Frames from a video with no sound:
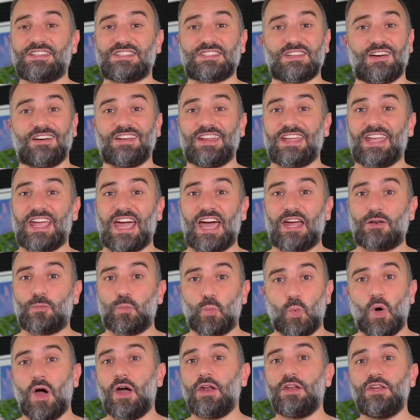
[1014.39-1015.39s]
starting at
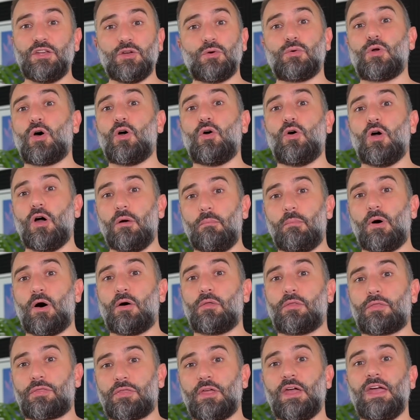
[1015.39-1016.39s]
one euro a
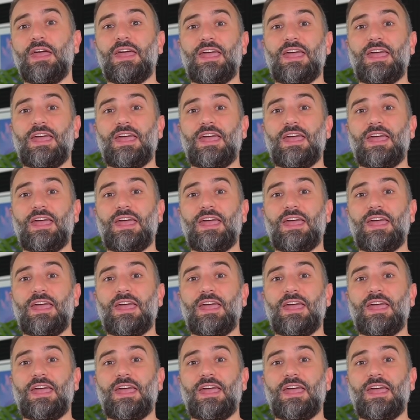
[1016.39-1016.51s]
month.